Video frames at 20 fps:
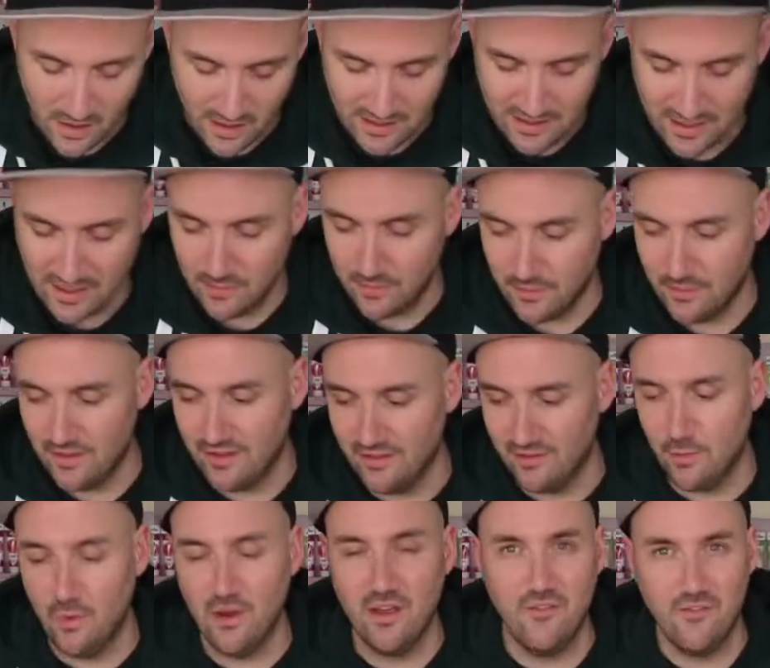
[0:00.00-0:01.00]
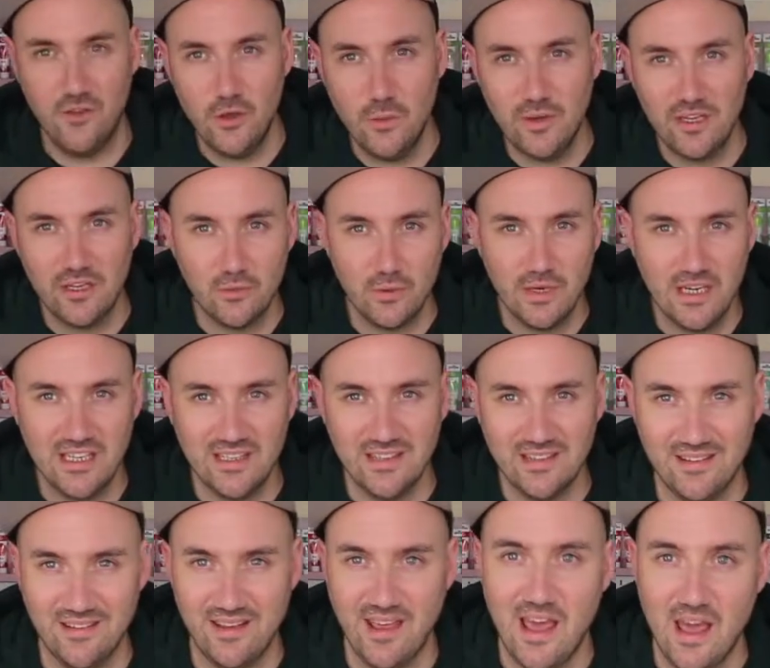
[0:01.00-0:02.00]
Now, there's quite a few
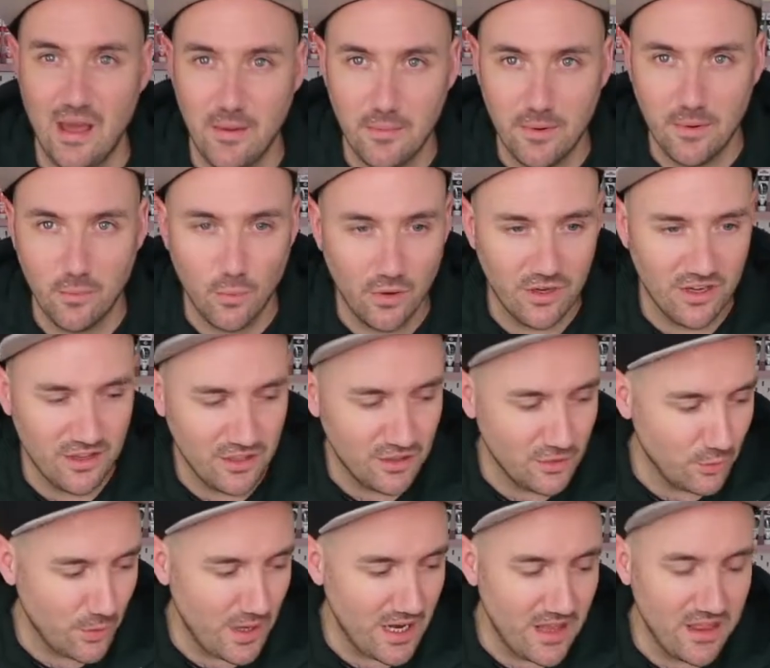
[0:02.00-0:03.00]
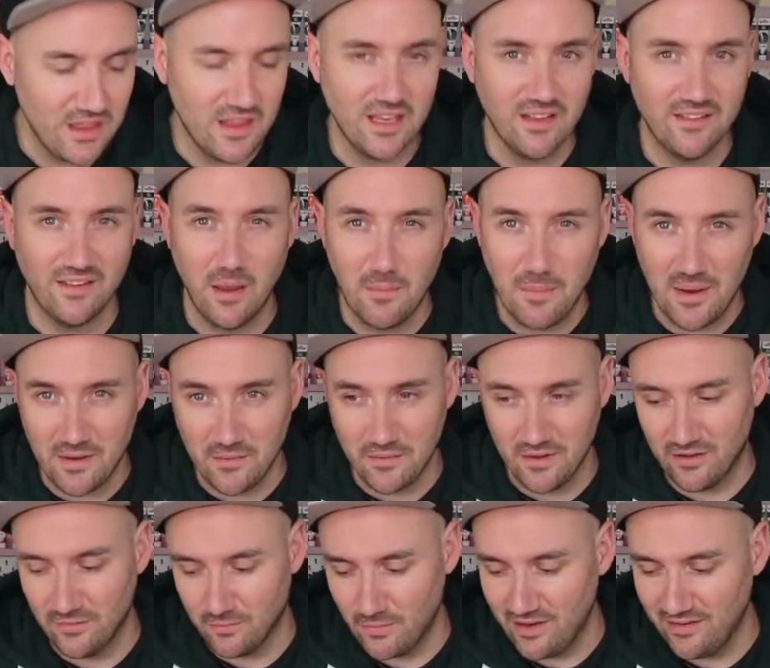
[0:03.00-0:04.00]
ingredients here, but one of the great things about
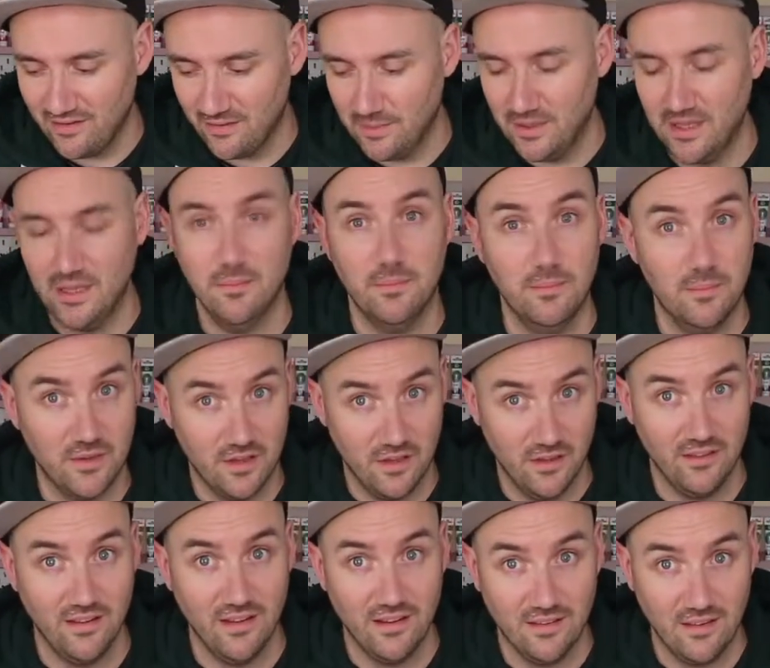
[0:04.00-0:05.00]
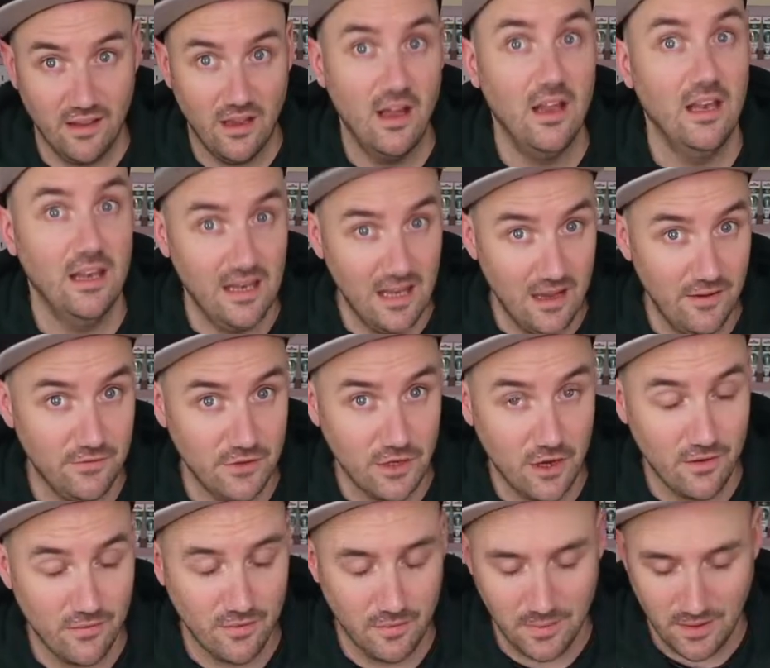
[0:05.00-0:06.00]
this recipe, because it's
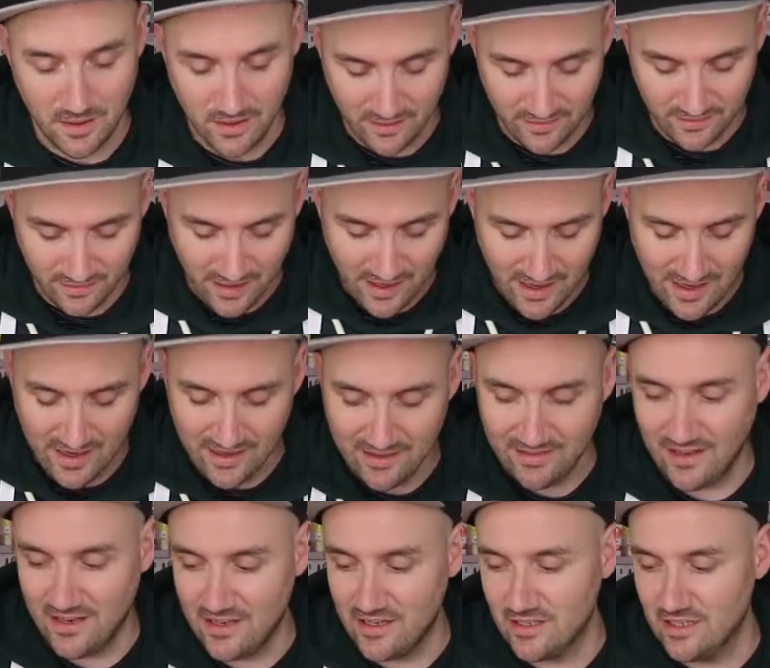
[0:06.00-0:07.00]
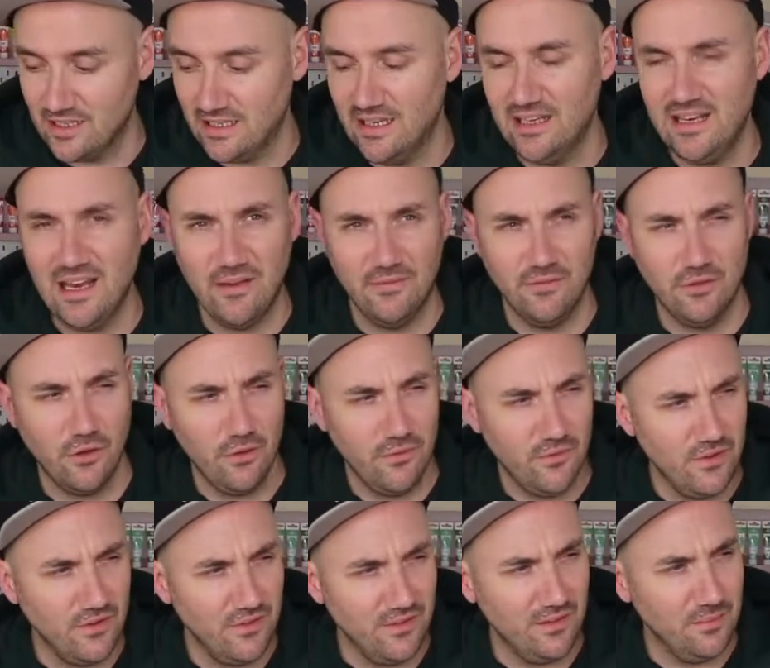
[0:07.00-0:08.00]
leftover bars, it's actually
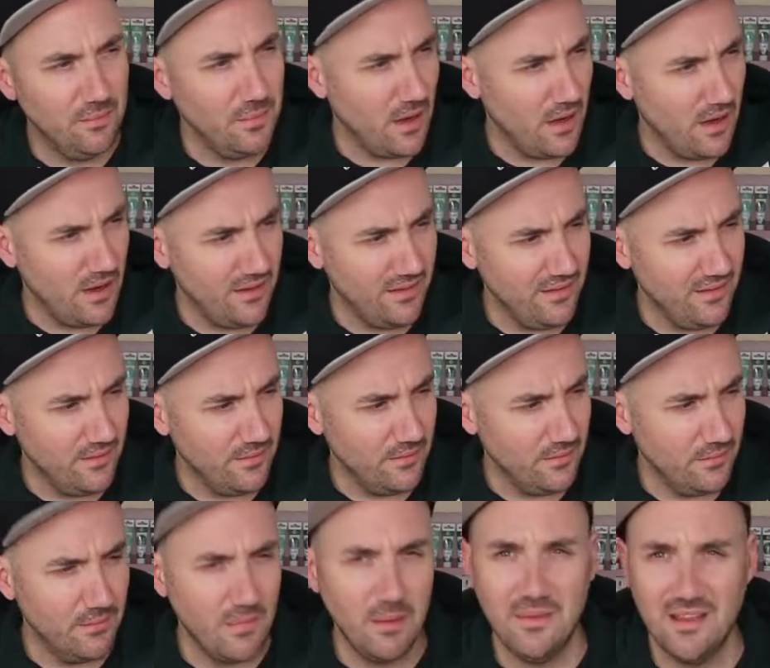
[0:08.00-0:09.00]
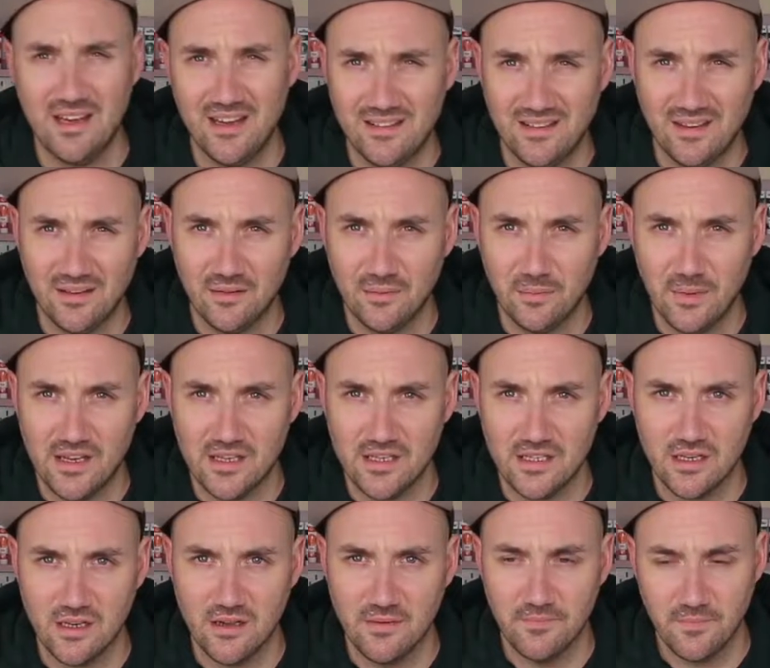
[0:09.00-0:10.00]
leftovers bars? Maybe that sounds
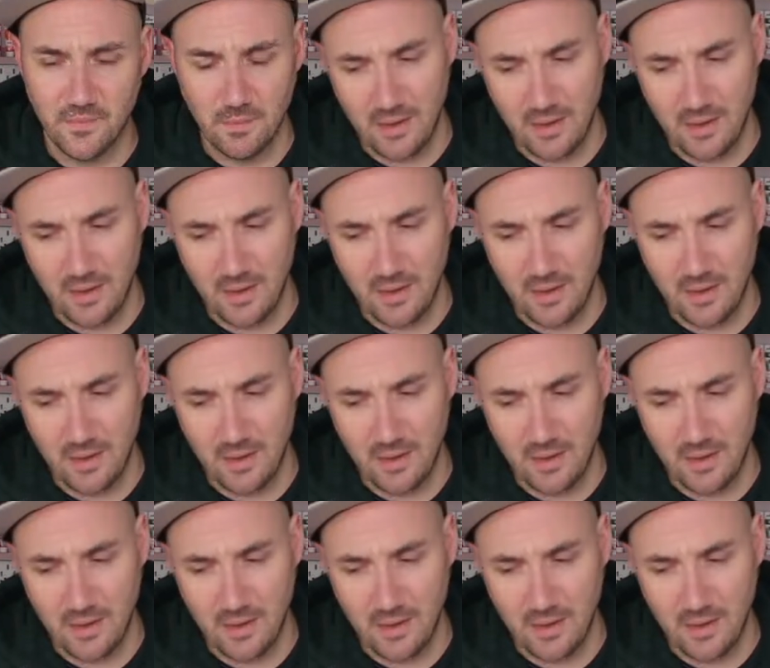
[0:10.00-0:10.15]
better.